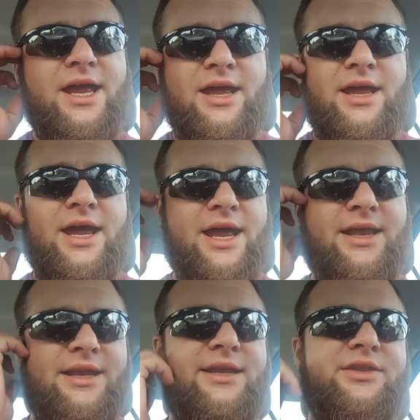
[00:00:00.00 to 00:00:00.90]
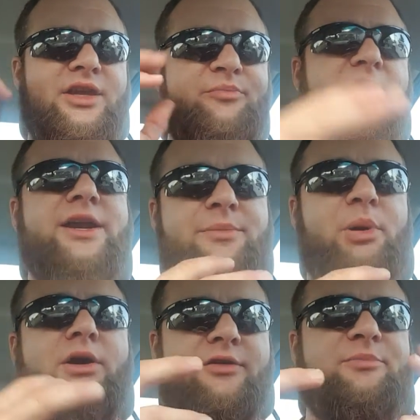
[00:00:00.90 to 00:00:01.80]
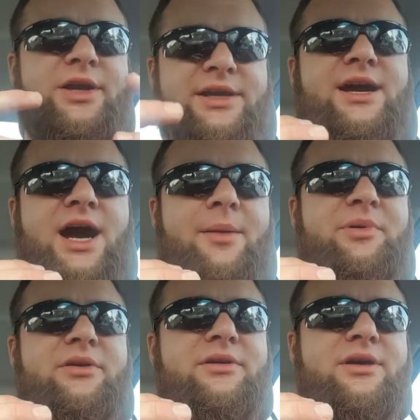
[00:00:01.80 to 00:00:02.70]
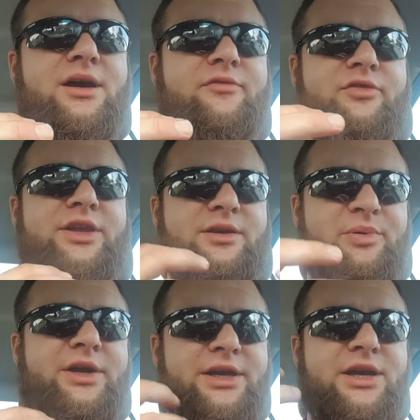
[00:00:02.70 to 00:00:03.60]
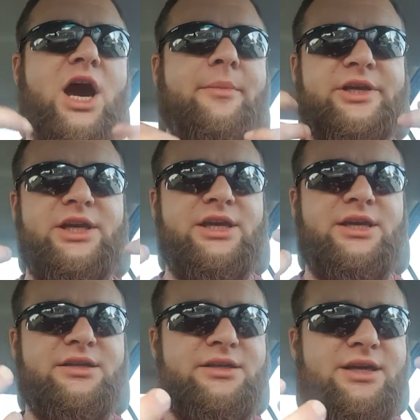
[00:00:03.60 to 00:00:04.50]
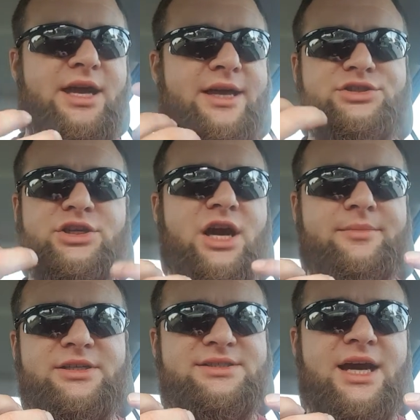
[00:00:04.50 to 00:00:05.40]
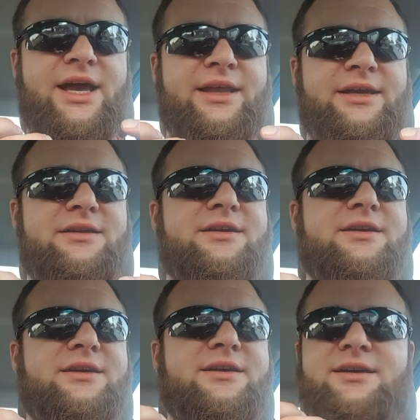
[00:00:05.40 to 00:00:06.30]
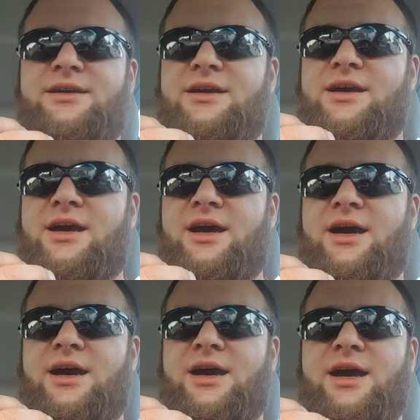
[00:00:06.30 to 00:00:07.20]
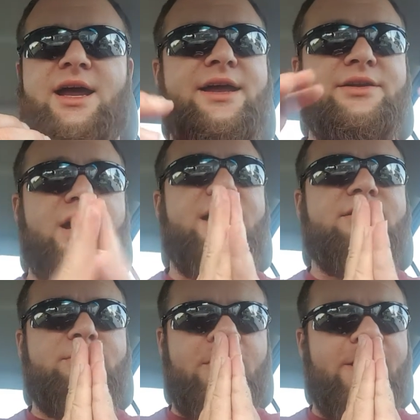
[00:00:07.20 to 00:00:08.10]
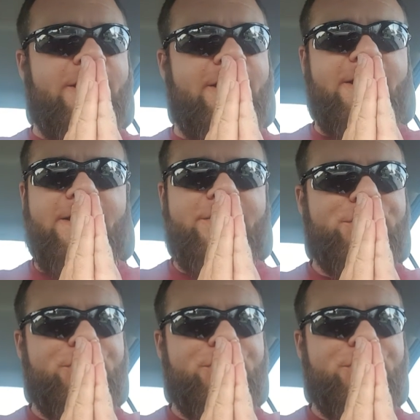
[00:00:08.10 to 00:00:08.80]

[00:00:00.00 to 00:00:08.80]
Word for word: in the buddy part of buddy cop of the buddy comedy action comedy style uh, and i uh,